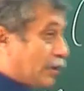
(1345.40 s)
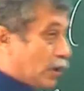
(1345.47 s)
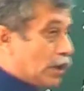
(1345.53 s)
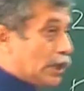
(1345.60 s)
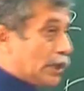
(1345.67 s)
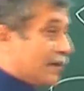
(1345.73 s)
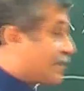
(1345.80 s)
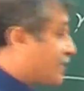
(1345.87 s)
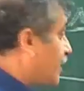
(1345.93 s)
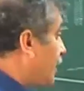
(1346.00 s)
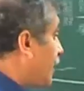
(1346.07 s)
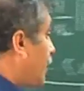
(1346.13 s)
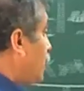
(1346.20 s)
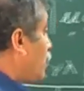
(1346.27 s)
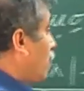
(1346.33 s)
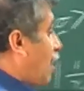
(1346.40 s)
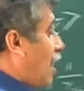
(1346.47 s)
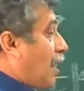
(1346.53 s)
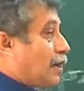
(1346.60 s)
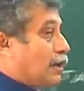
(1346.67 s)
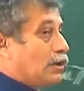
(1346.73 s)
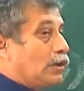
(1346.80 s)
told you yesterday, you
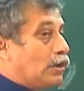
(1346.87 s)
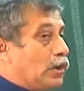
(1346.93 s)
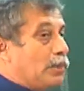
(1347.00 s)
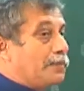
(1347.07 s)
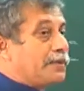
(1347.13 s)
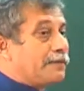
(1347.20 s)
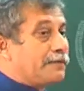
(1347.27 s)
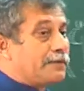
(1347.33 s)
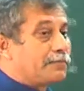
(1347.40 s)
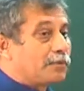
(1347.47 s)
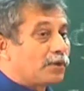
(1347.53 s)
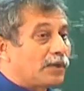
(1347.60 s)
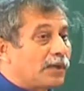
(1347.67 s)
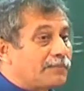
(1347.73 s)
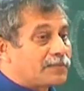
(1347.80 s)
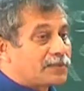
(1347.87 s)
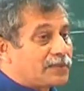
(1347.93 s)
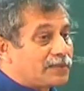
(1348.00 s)
can't do loop driven programs.